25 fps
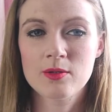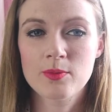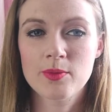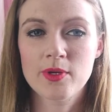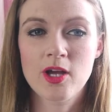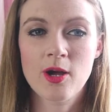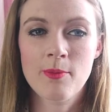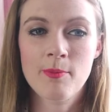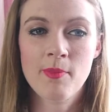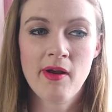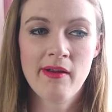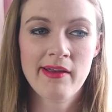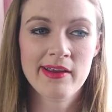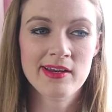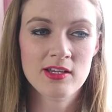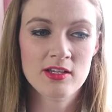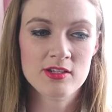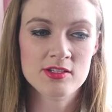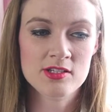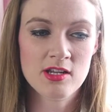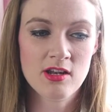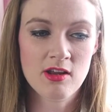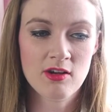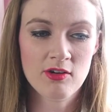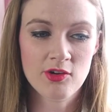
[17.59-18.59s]
We got married not
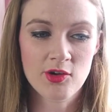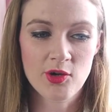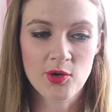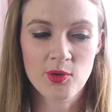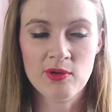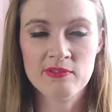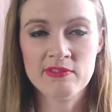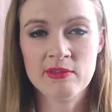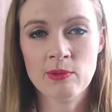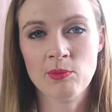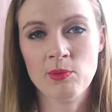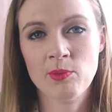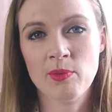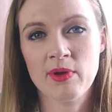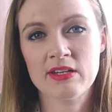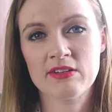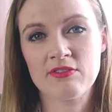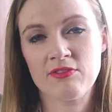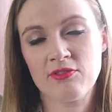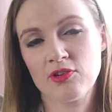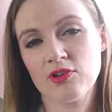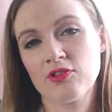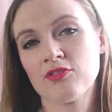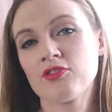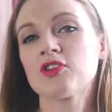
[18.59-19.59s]
too long ago, and then we went
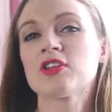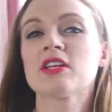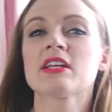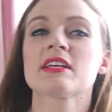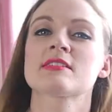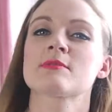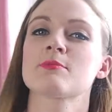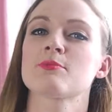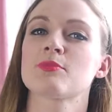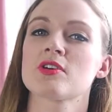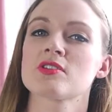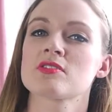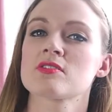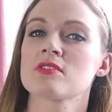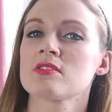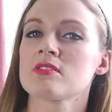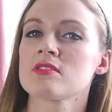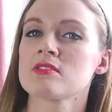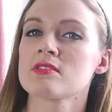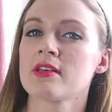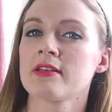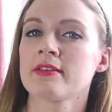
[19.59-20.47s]
for a few days in Brussels,